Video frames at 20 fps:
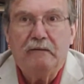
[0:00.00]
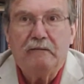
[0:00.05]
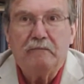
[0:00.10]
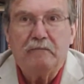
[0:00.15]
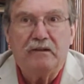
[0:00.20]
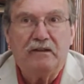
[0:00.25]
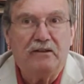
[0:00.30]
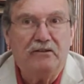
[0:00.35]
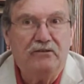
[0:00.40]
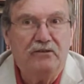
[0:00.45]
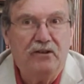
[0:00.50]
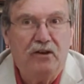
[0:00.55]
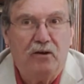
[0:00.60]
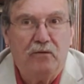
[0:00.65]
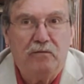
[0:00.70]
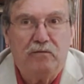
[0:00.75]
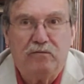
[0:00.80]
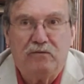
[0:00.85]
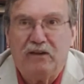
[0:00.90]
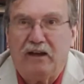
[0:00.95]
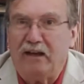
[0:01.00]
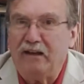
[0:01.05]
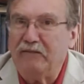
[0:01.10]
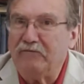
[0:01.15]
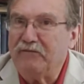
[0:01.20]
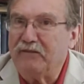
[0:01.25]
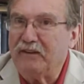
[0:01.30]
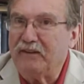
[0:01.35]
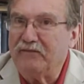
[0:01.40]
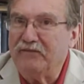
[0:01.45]
But I
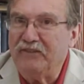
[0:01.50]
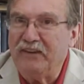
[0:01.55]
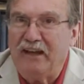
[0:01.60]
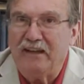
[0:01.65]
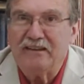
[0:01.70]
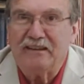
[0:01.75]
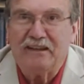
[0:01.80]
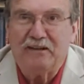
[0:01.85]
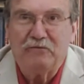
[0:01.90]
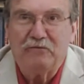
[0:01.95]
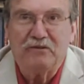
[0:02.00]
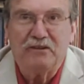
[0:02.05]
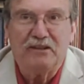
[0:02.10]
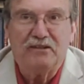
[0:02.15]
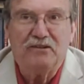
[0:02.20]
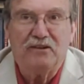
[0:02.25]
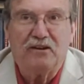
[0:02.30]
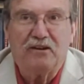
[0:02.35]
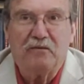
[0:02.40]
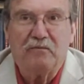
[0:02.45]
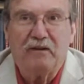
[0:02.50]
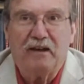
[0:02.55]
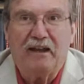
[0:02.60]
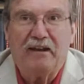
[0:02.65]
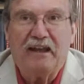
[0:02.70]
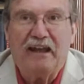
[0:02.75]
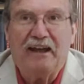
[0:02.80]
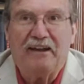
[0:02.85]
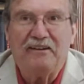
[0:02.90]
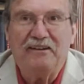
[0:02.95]
have found nothing where they talk
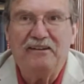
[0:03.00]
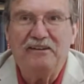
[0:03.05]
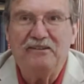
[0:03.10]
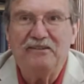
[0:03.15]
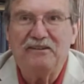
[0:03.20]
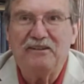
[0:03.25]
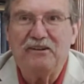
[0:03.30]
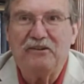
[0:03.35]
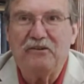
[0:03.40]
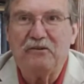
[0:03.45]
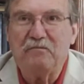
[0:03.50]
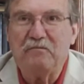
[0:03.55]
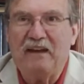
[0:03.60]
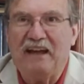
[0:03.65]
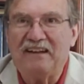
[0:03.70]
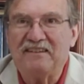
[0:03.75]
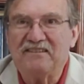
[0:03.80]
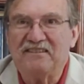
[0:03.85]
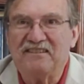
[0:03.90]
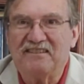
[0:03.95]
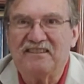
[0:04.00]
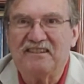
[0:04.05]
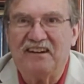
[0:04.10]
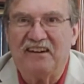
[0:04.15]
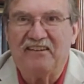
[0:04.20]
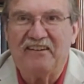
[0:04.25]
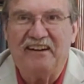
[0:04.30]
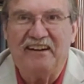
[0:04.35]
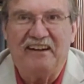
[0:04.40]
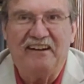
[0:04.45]
about how do you deal with mass
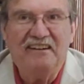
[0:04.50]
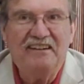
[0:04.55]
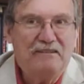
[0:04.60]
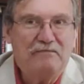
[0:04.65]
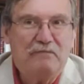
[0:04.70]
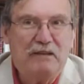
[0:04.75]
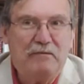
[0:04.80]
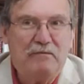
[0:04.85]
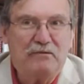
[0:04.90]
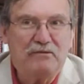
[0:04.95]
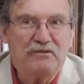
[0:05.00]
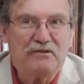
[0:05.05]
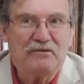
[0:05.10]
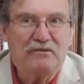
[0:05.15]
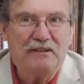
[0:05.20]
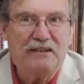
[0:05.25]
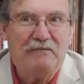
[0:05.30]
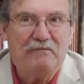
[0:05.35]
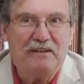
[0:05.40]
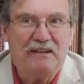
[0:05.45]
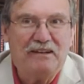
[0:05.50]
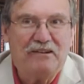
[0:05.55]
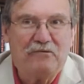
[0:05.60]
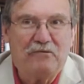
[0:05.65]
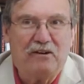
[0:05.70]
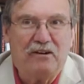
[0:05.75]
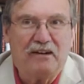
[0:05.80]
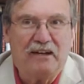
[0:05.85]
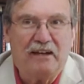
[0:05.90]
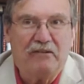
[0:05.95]
hysteria, people screaming and
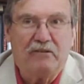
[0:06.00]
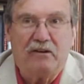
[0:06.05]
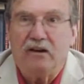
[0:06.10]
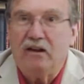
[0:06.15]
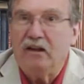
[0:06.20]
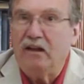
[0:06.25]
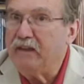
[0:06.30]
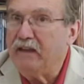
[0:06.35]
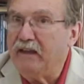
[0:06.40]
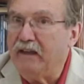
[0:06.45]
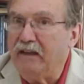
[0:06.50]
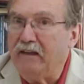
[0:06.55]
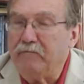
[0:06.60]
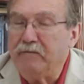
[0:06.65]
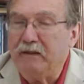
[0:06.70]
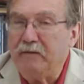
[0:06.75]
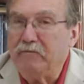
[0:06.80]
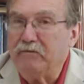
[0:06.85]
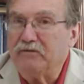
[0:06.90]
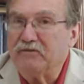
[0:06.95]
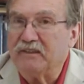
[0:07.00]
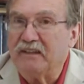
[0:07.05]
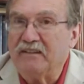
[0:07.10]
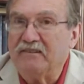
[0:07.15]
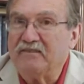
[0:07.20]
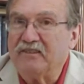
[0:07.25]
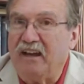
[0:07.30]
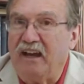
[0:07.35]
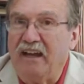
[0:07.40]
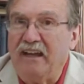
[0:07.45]
whatever, at people's
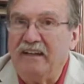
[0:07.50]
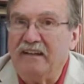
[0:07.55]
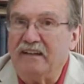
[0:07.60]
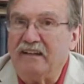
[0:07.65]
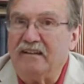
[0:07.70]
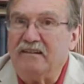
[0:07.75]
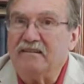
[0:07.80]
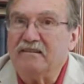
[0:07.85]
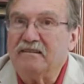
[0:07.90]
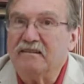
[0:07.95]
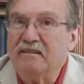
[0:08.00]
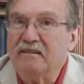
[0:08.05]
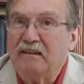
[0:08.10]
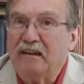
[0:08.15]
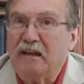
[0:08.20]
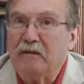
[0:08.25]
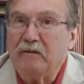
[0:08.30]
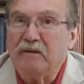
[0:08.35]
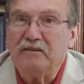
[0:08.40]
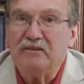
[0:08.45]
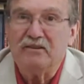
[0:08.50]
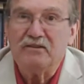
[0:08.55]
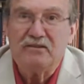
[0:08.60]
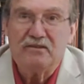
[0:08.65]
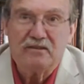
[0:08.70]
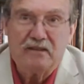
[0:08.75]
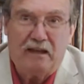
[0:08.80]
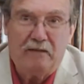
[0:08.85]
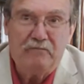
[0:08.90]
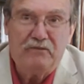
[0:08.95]
anxieties. I mean,
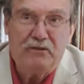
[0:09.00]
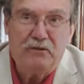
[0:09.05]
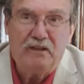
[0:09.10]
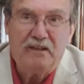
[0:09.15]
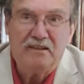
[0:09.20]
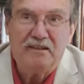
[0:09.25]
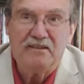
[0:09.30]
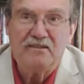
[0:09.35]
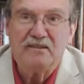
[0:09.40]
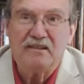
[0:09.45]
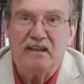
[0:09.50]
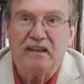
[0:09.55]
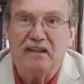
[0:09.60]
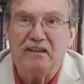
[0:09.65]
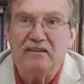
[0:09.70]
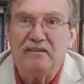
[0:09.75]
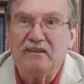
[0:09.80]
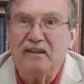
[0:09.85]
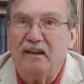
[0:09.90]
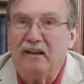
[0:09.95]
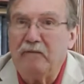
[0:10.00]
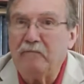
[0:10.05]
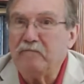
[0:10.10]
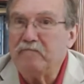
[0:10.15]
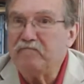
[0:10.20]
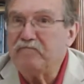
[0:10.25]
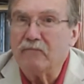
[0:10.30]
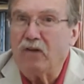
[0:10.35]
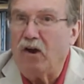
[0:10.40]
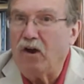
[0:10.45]
I'm doing this in
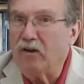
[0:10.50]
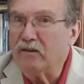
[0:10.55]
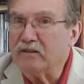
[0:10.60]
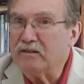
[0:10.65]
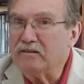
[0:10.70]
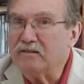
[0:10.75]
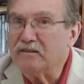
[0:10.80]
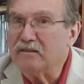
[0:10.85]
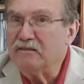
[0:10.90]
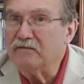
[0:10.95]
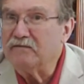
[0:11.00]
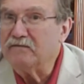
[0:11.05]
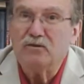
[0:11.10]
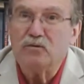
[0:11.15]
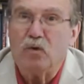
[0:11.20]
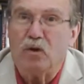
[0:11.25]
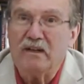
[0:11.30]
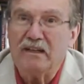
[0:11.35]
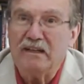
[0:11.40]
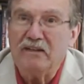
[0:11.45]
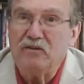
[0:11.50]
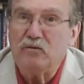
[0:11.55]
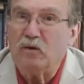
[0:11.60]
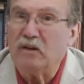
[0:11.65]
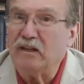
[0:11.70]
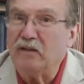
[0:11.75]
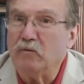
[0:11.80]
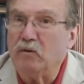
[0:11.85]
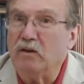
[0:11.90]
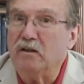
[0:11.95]
August of
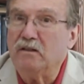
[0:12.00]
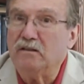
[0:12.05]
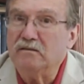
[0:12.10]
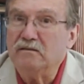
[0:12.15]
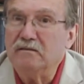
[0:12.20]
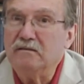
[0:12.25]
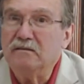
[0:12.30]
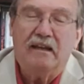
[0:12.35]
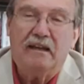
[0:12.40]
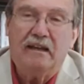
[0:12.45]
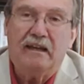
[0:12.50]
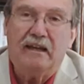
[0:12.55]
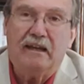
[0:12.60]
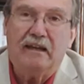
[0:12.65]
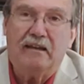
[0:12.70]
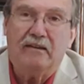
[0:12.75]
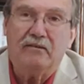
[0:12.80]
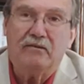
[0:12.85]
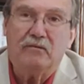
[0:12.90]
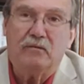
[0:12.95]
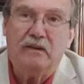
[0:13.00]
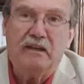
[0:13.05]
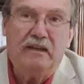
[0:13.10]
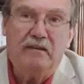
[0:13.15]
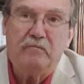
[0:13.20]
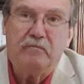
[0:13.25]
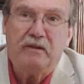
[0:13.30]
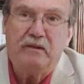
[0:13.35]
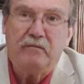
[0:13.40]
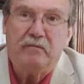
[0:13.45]
2021, and we
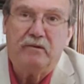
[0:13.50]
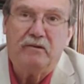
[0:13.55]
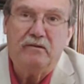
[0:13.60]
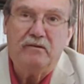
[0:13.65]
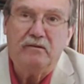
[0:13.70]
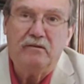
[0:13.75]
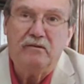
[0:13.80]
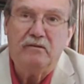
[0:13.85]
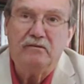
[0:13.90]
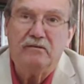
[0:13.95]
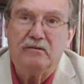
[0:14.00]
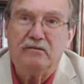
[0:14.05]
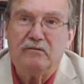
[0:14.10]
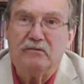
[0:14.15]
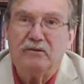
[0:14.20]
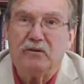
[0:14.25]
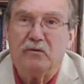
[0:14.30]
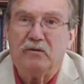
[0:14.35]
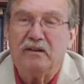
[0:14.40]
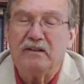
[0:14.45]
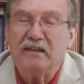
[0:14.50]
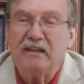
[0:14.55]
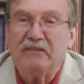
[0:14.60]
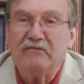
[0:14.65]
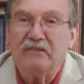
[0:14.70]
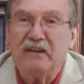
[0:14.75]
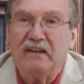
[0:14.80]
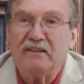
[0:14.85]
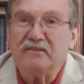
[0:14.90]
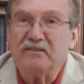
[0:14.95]
have people who don't want to
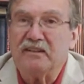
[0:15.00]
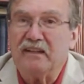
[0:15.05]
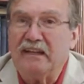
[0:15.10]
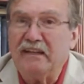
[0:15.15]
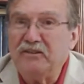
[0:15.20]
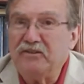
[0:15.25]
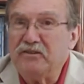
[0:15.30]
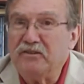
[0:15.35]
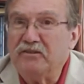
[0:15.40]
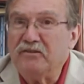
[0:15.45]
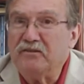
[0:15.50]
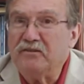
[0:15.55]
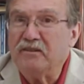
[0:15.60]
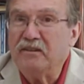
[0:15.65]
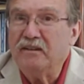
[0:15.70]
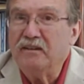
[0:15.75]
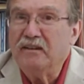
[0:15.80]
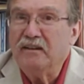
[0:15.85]
take vaccinations.